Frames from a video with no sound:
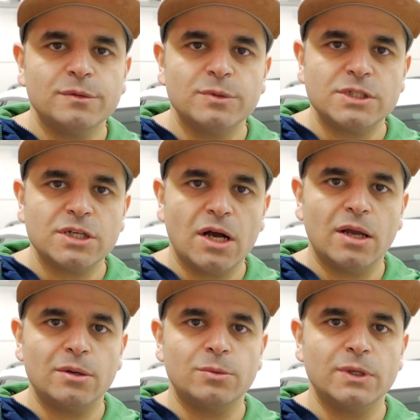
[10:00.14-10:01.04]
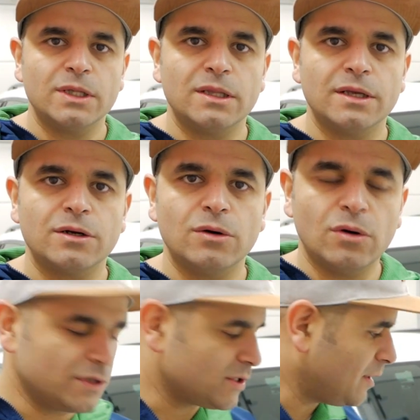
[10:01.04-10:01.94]
which I will go
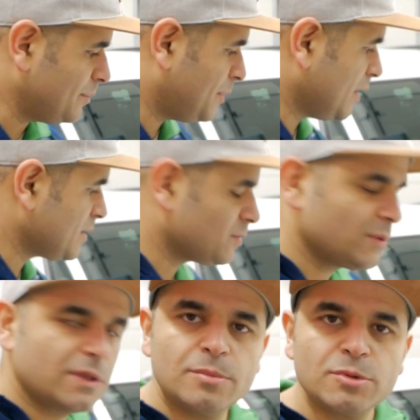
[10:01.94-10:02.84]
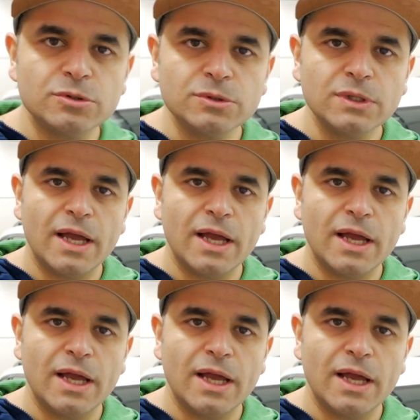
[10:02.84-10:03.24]
over some parts with the Bruhl